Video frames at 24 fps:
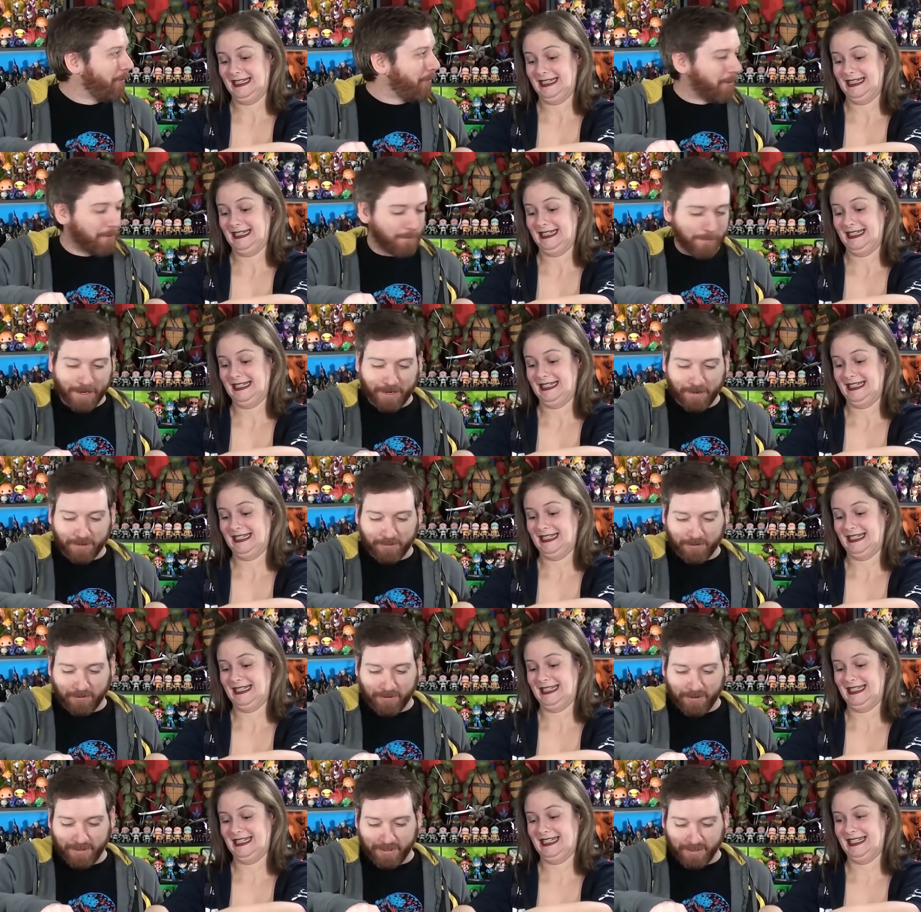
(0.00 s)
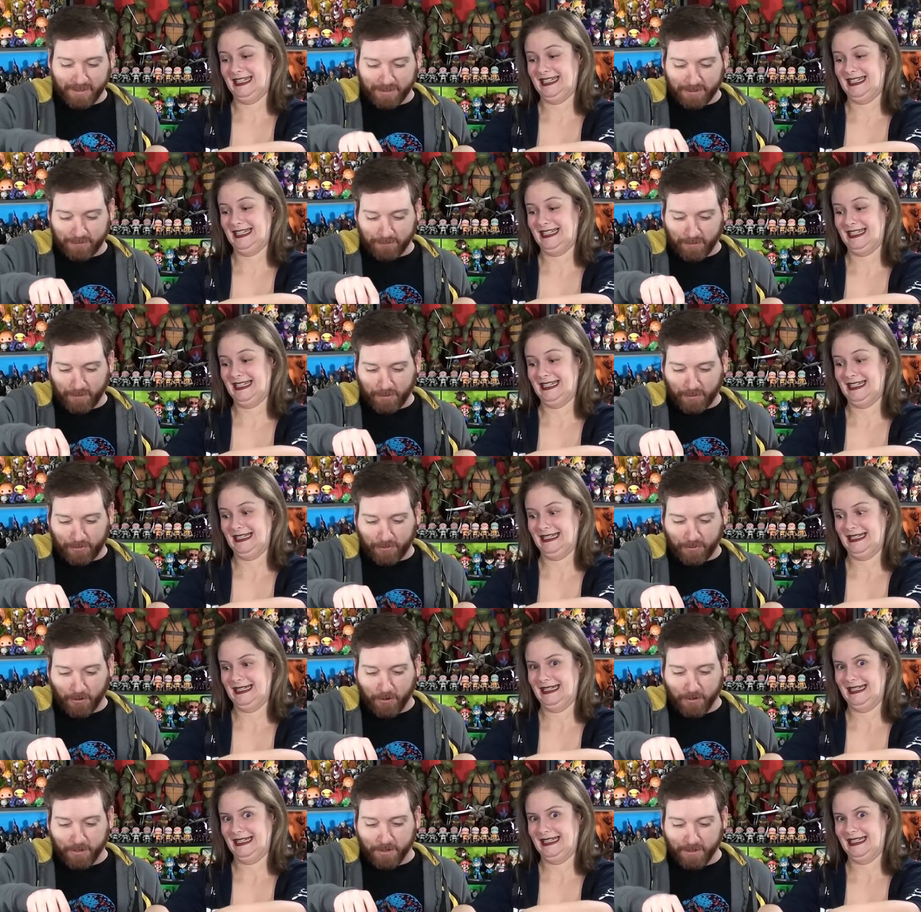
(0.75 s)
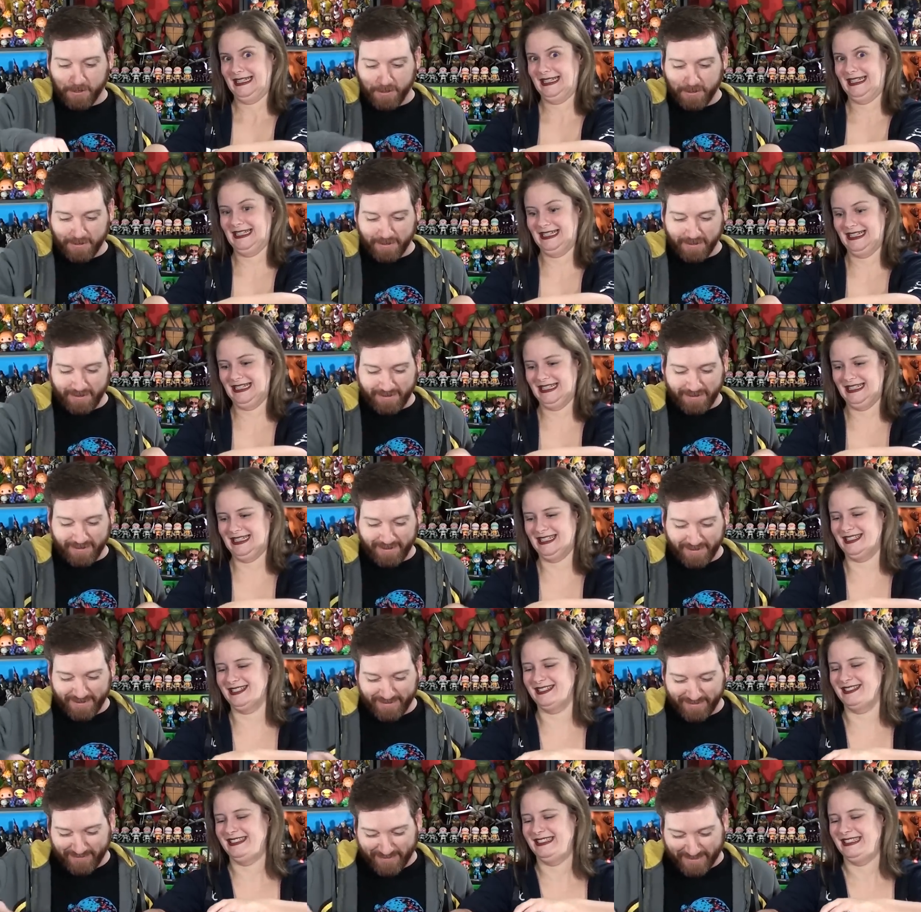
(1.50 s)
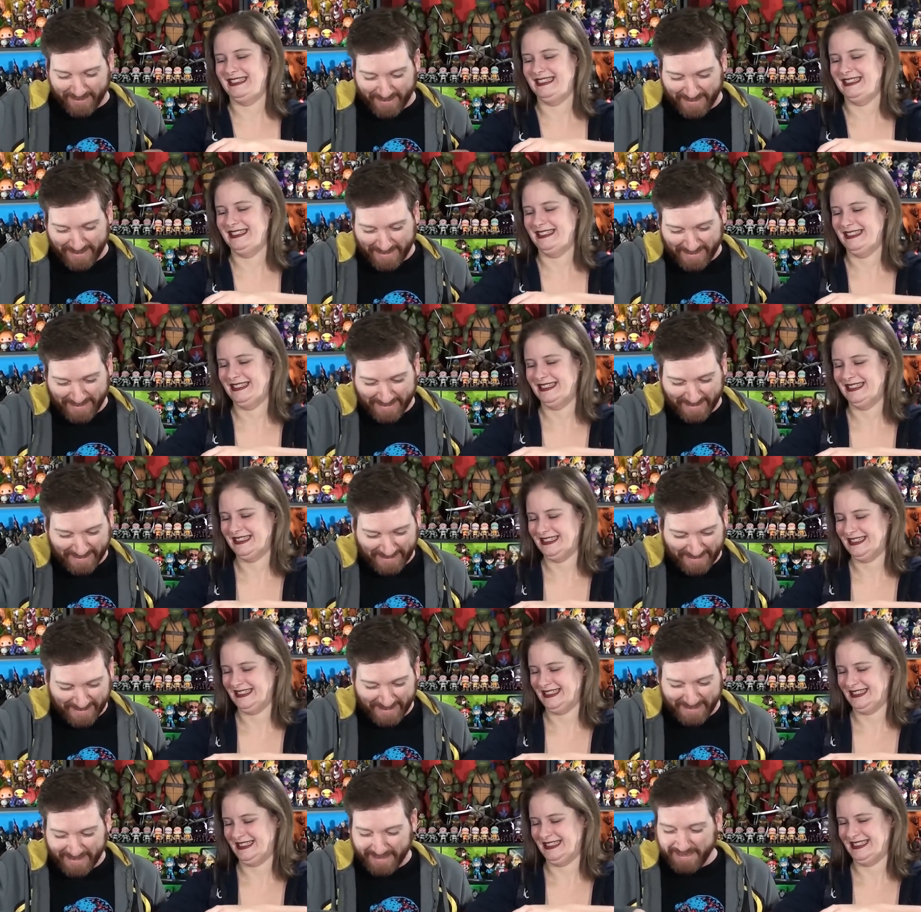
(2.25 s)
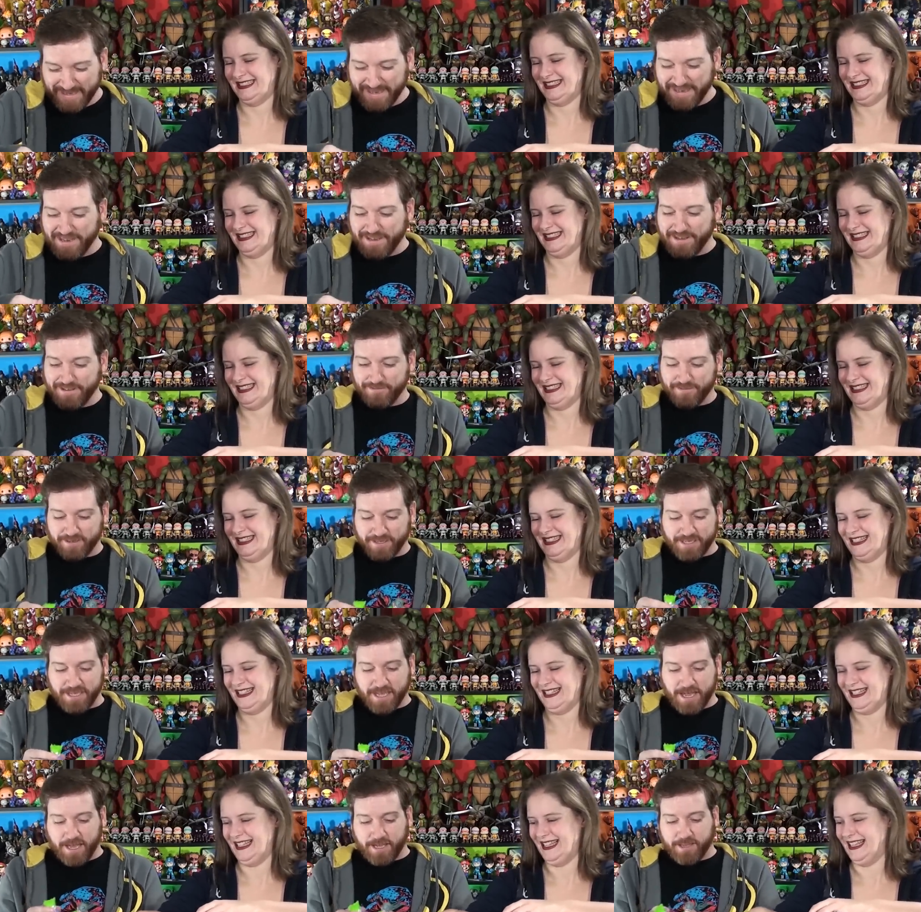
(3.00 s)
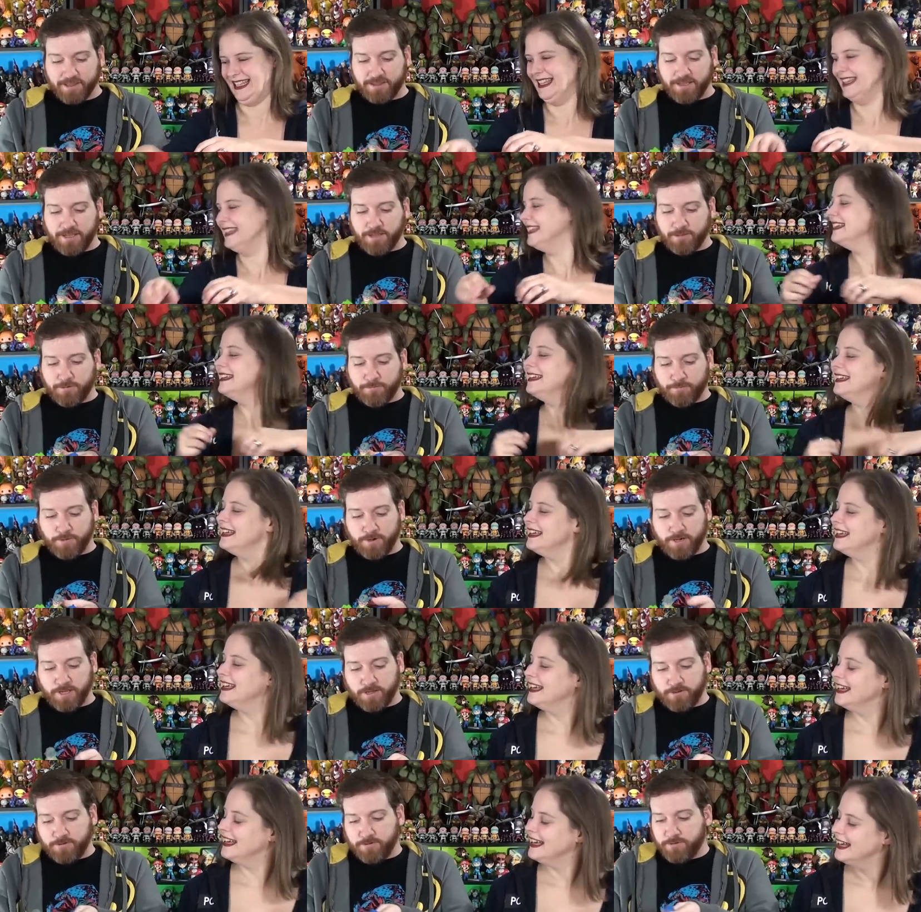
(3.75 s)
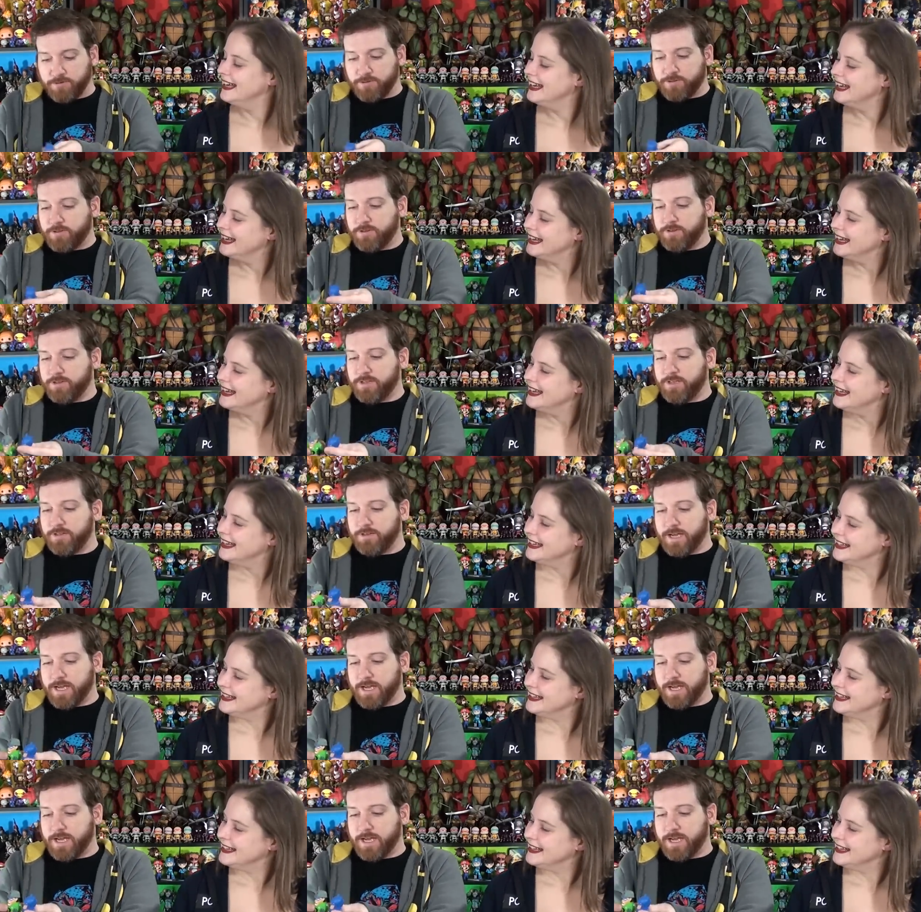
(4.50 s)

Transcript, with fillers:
Speaker 1: or bounce or anything. It just went thud. but, but yeah, these are pretty cool. So you